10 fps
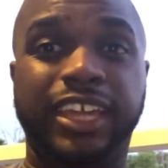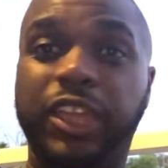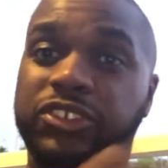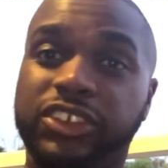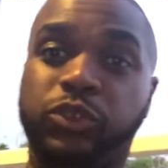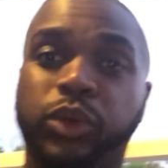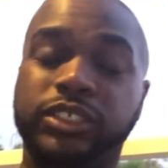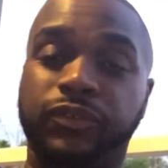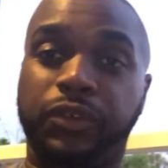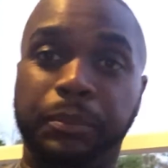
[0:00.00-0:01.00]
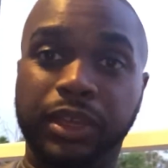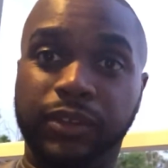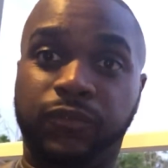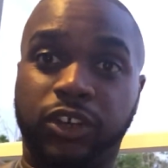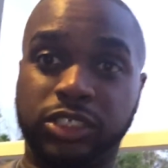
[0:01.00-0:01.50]
it just wasn't for me,
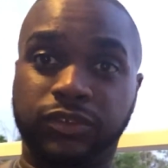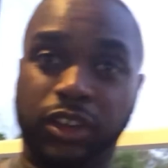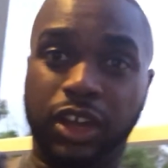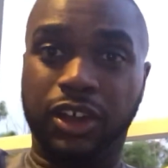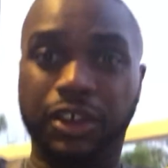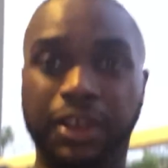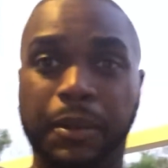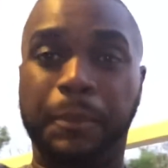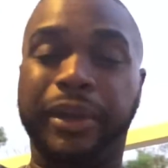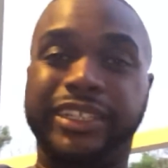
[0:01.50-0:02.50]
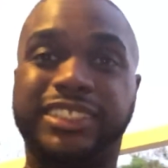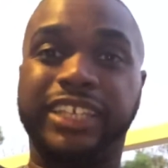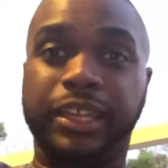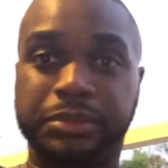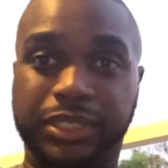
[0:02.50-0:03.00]
first of all, but at the
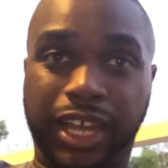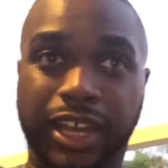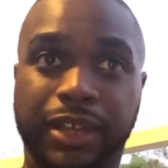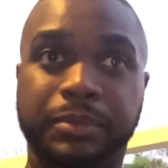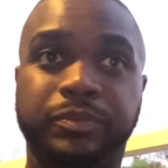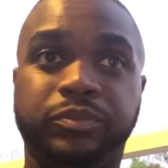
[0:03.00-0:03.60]
same time,